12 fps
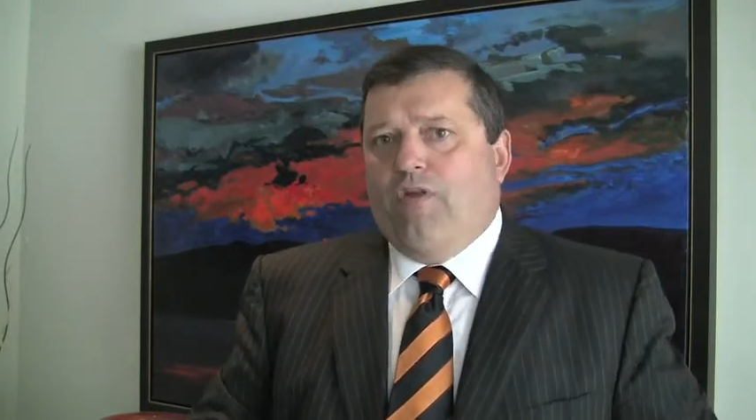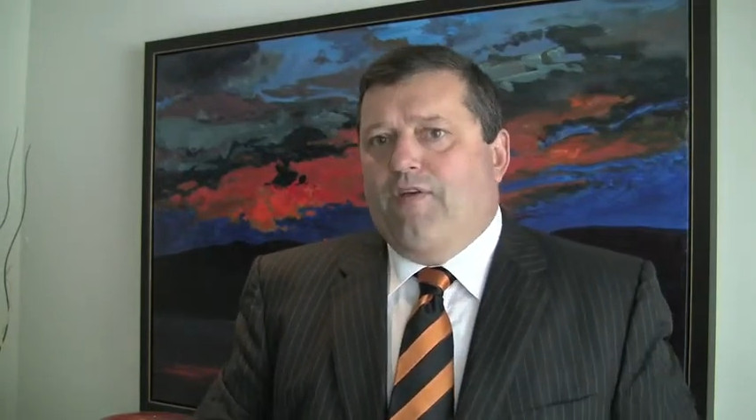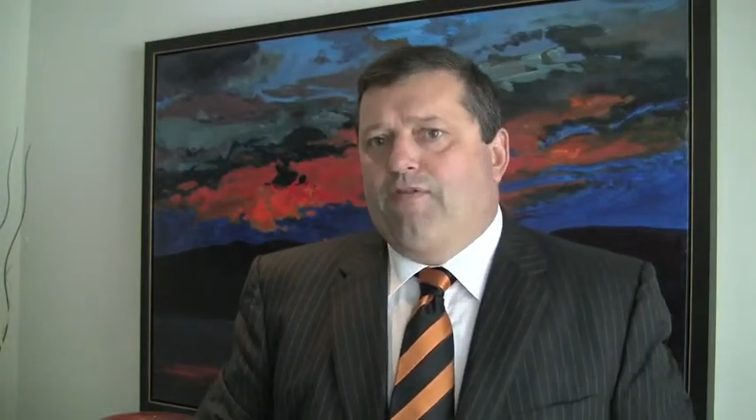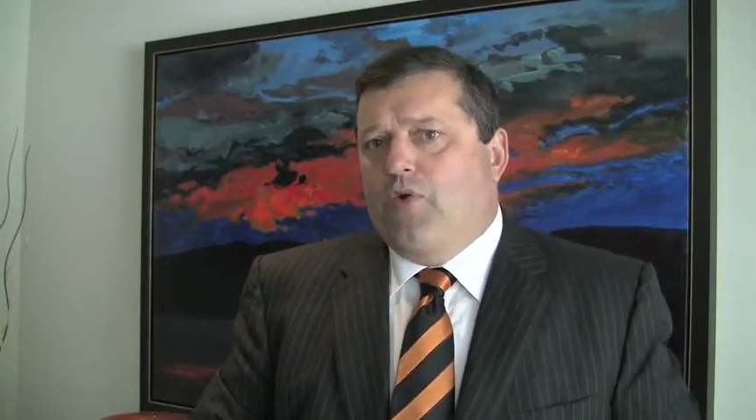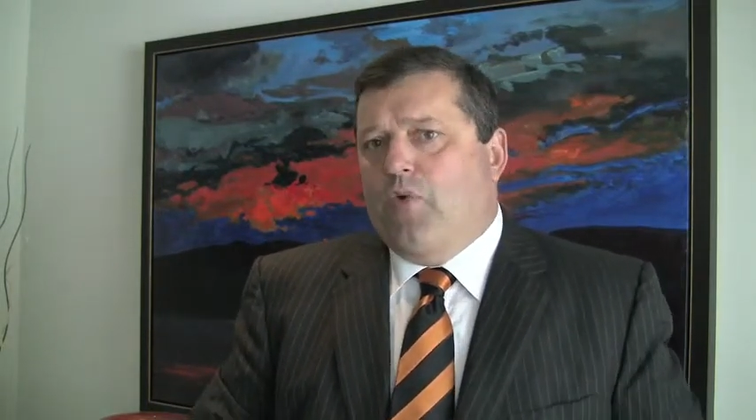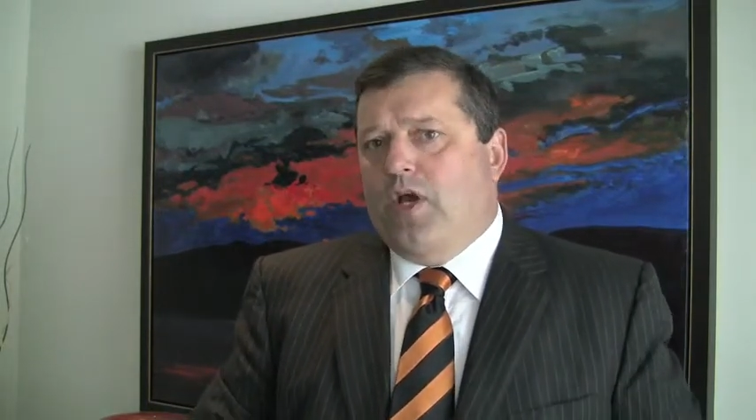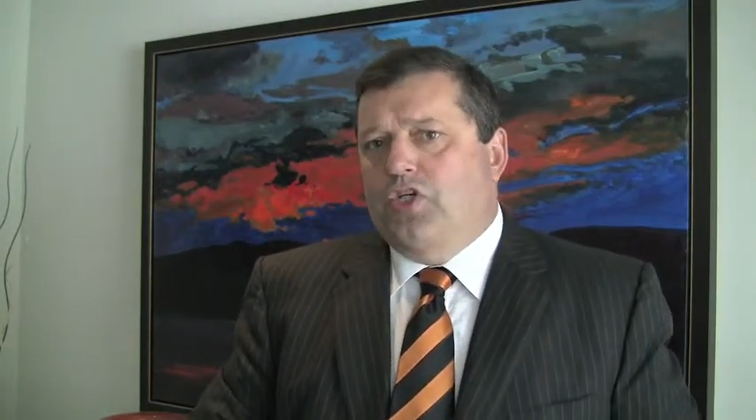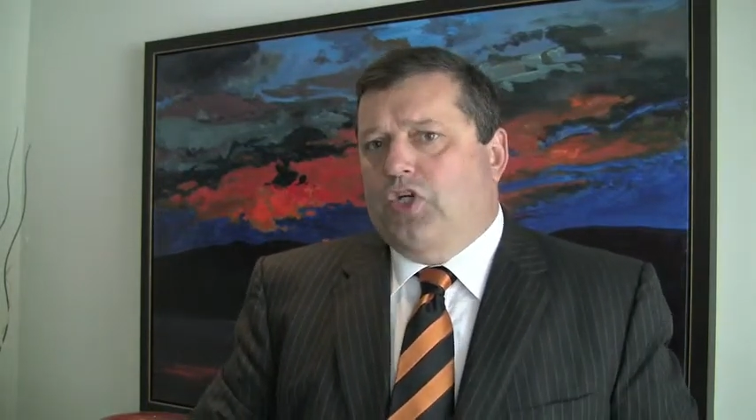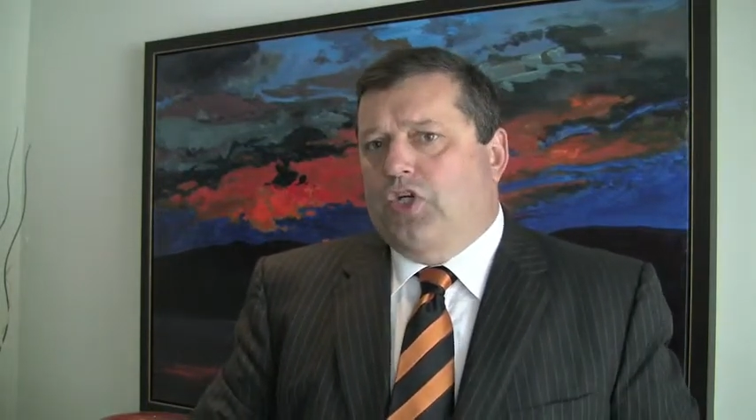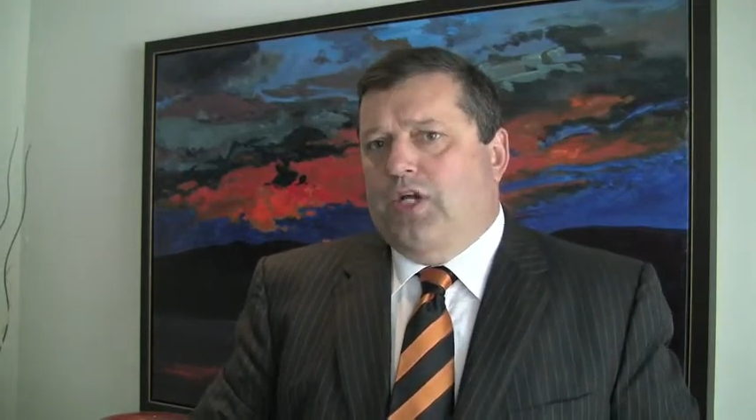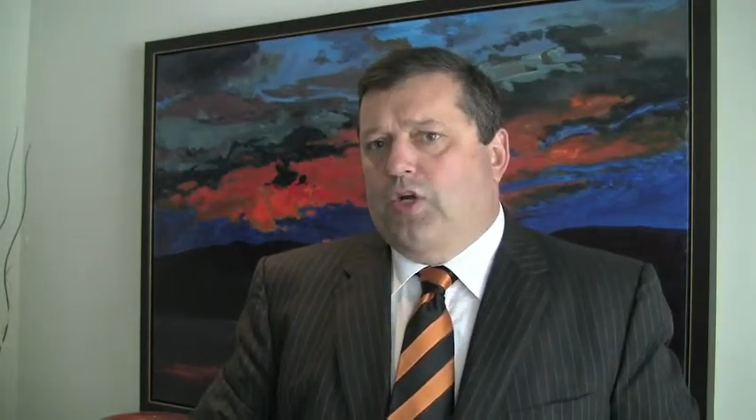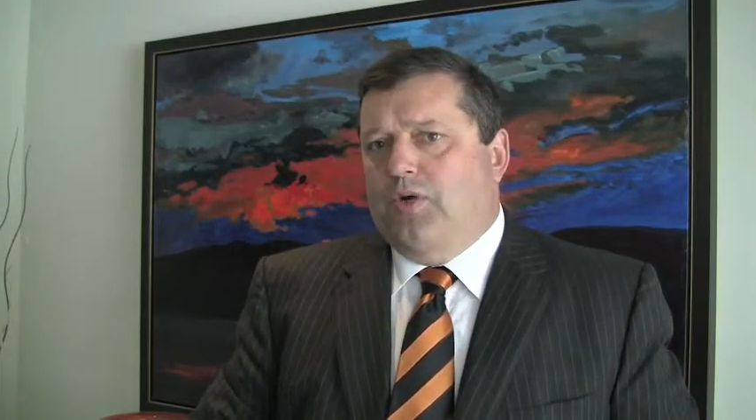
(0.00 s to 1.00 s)
different ways you
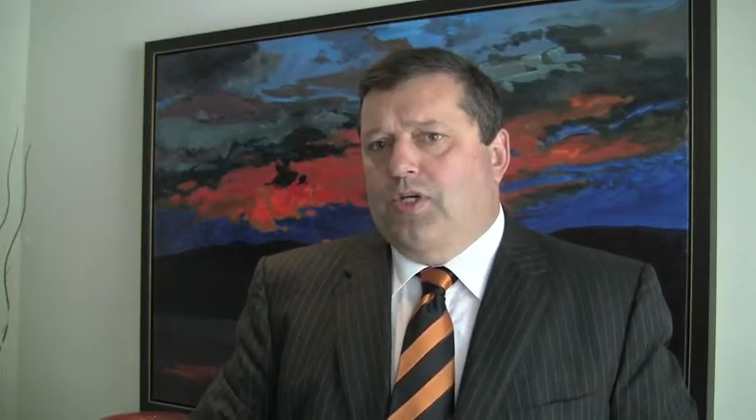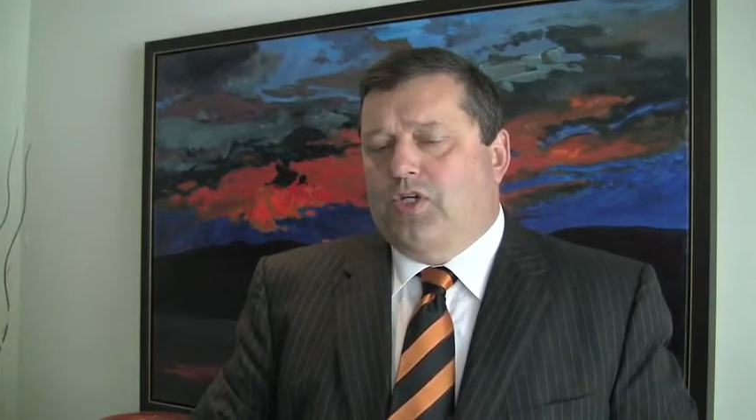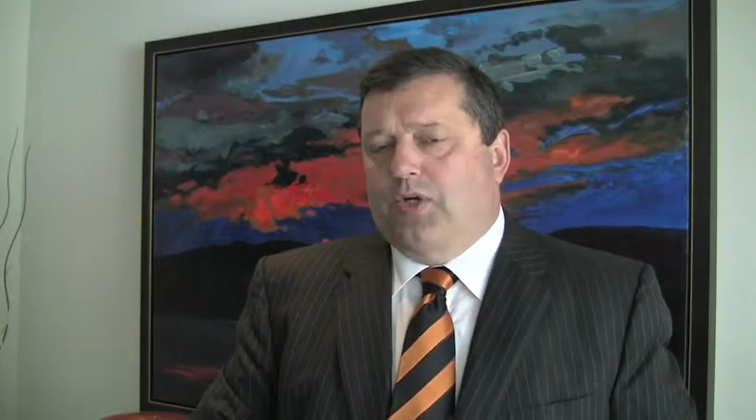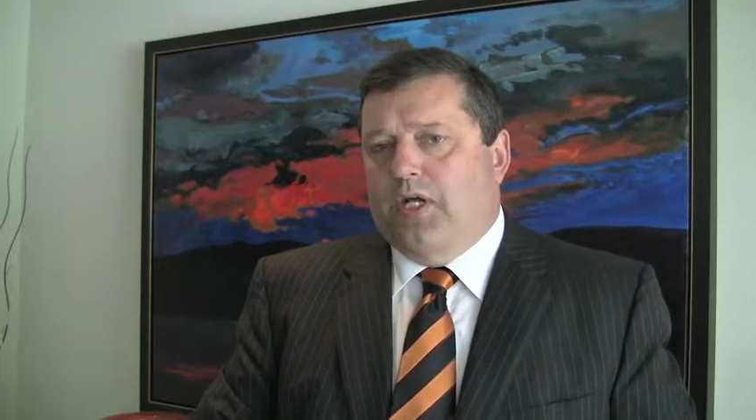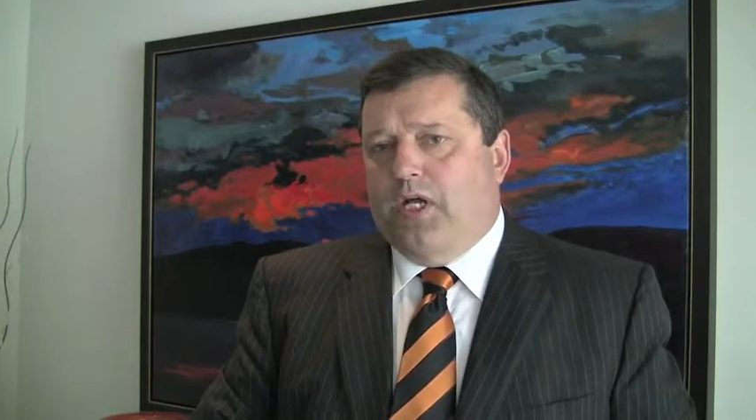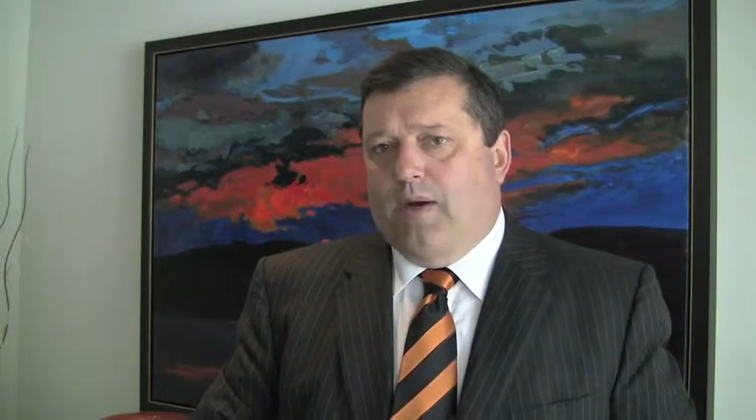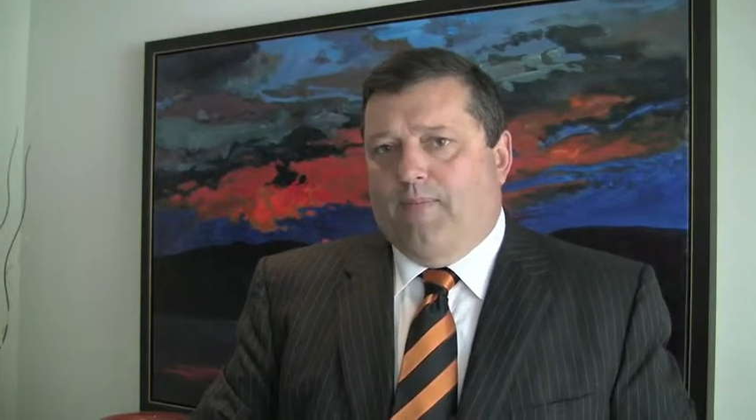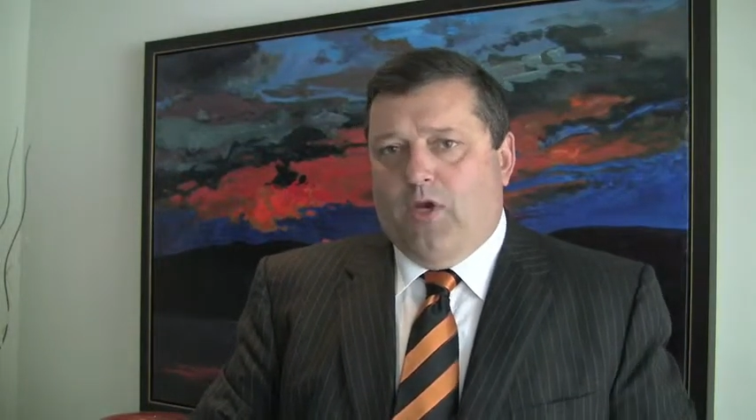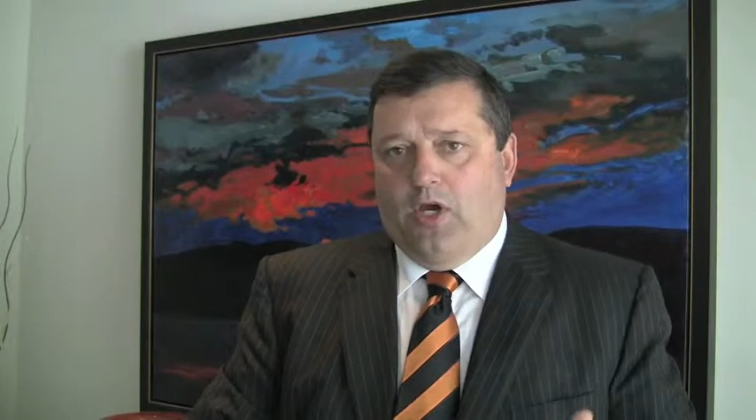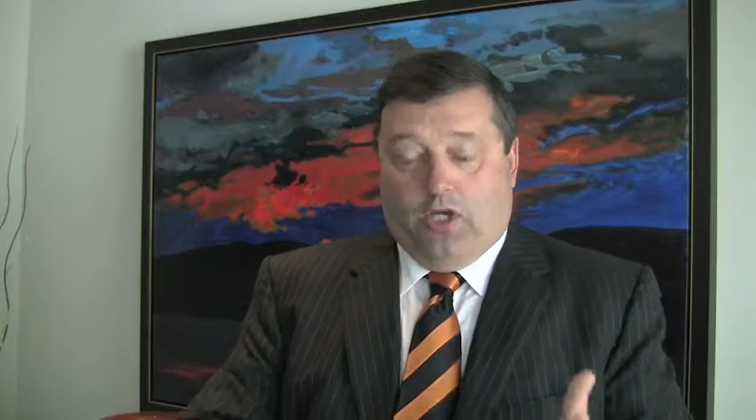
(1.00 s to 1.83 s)
could increase your income.